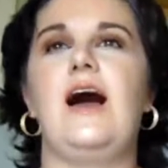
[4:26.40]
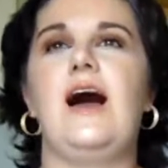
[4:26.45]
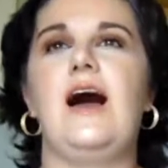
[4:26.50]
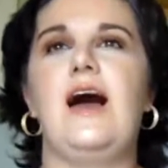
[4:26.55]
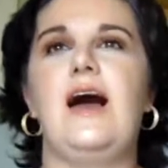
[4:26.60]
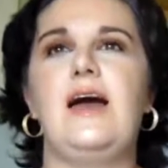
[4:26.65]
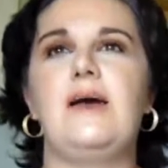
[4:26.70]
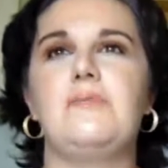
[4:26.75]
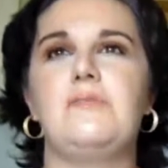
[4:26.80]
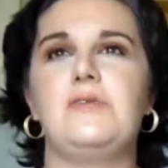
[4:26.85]

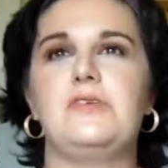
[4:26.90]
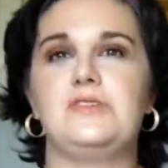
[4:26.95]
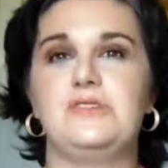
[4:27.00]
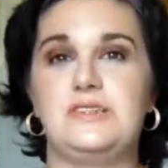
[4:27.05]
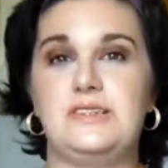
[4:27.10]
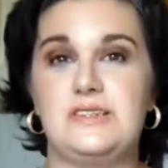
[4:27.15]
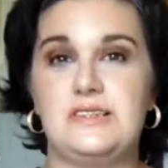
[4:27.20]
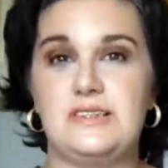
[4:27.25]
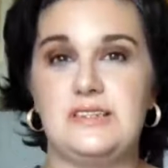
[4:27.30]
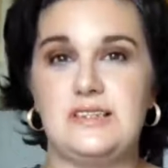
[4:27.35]
I
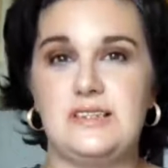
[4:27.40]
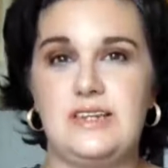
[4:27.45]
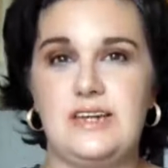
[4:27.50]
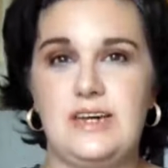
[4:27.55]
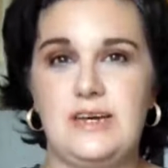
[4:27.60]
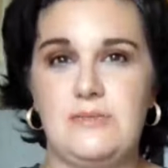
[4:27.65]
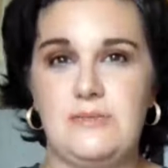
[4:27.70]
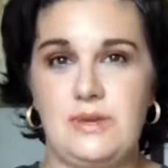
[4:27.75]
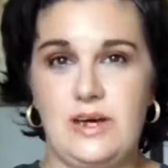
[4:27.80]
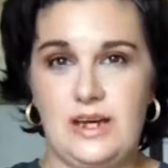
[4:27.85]
personally
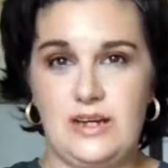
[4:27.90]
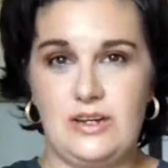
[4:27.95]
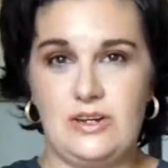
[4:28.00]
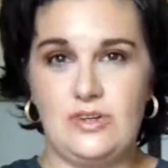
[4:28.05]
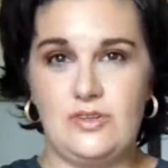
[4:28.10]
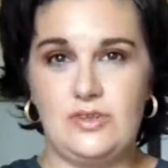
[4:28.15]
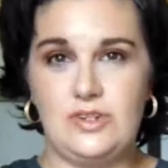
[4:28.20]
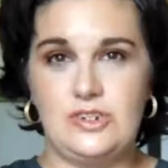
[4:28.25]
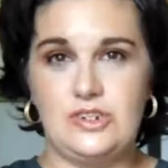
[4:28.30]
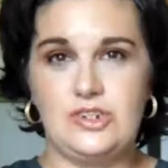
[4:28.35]
am not
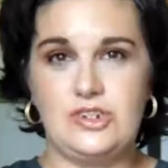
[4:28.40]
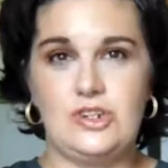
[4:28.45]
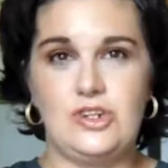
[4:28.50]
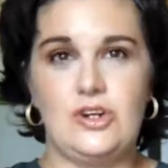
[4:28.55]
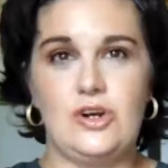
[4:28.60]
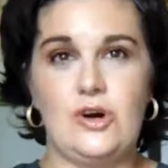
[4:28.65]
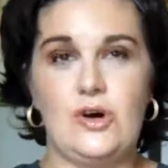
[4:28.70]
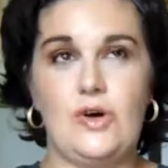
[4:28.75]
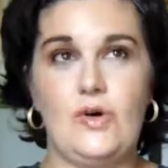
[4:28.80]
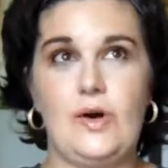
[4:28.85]
going to
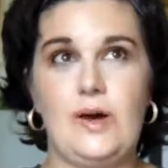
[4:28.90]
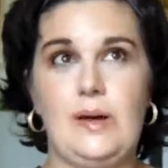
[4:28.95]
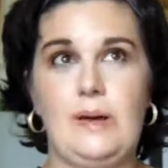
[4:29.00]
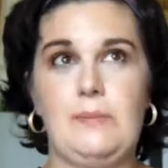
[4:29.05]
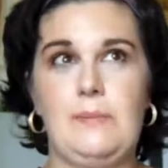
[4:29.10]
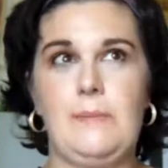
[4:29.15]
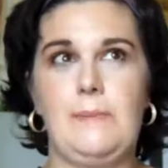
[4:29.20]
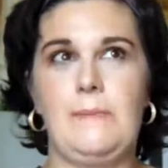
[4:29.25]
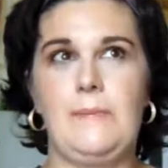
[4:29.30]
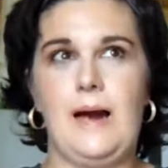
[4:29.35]
go
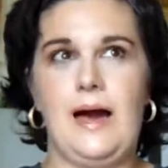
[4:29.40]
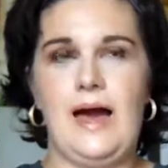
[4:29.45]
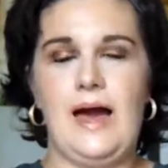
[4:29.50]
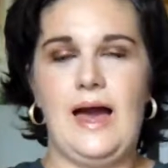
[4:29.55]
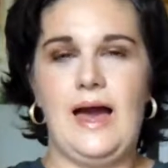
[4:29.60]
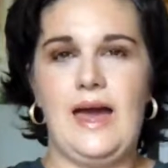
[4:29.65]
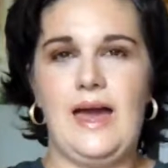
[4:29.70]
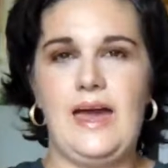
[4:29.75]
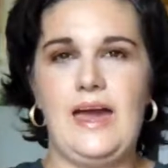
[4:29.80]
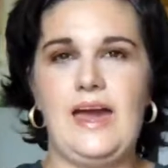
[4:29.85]
and
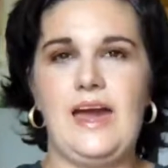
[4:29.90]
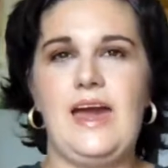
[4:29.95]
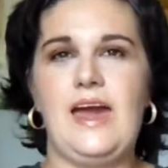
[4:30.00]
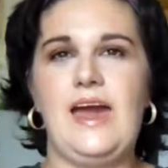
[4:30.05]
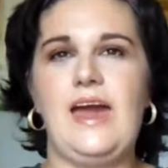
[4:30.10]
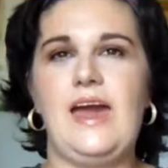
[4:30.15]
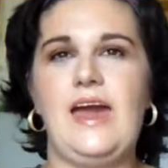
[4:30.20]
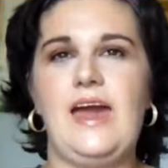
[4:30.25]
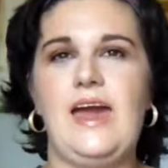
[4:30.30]
buy